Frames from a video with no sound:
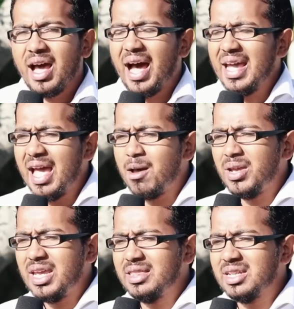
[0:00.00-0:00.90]
I am
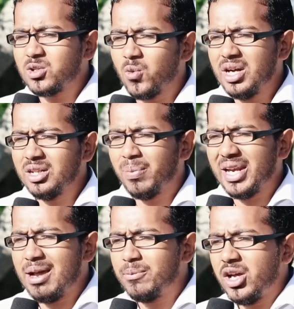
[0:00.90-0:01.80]
in this world,
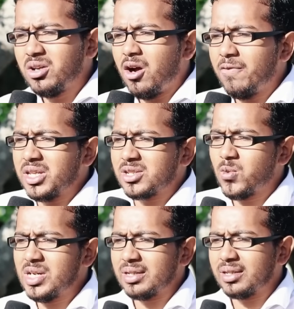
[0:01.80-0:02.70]
but I am not of this
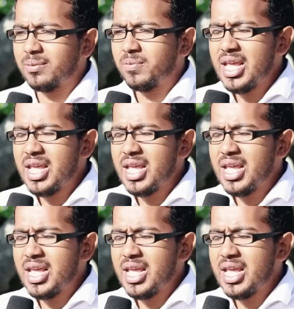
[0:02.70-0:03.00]
world.